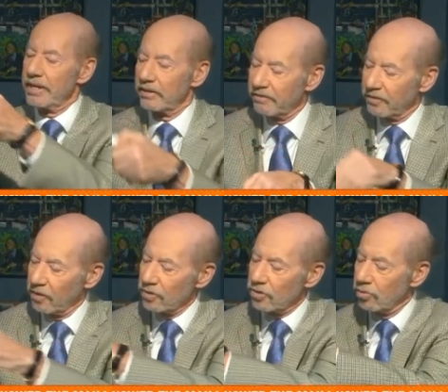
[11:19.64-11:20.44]
the
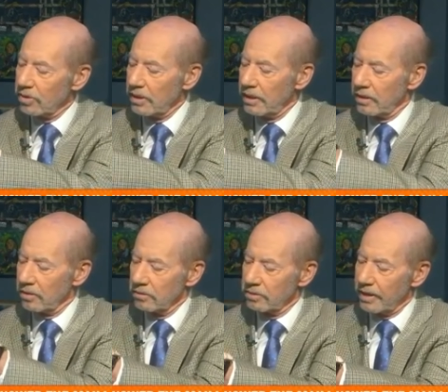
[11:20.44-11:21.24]
first Bill one time.
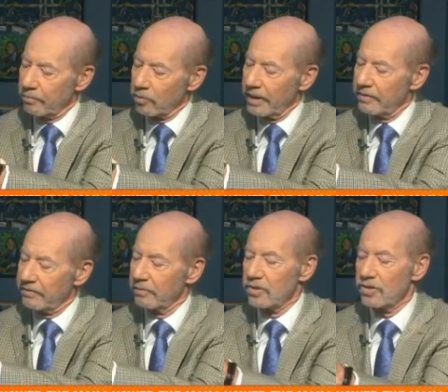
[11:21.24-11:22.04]
here, separated
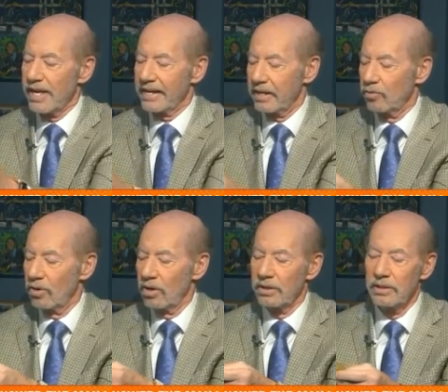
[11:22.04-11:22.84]
from the second
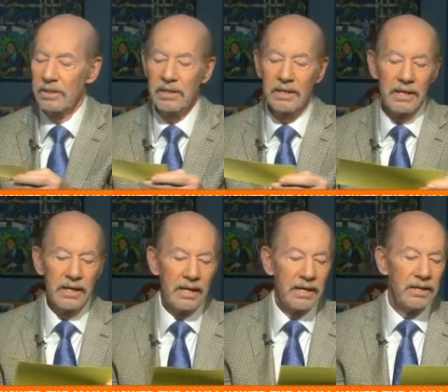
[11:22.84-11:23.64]
one.
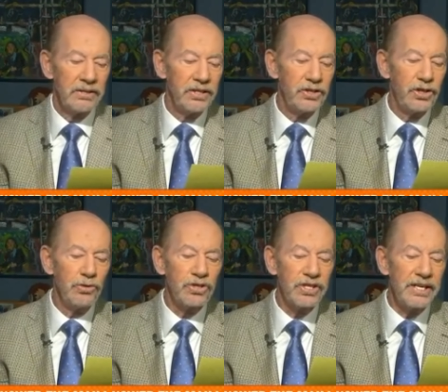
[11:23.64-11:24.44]
Did
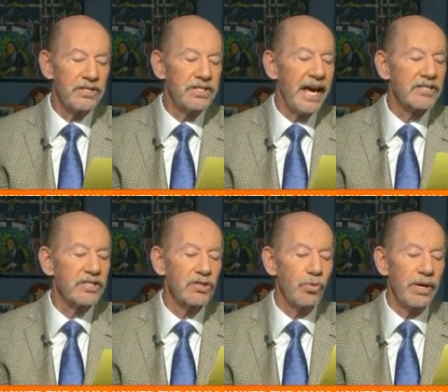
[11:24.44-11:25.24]
you see the
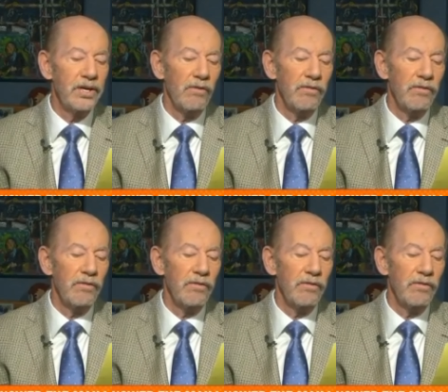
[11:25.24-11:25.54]
Texans win over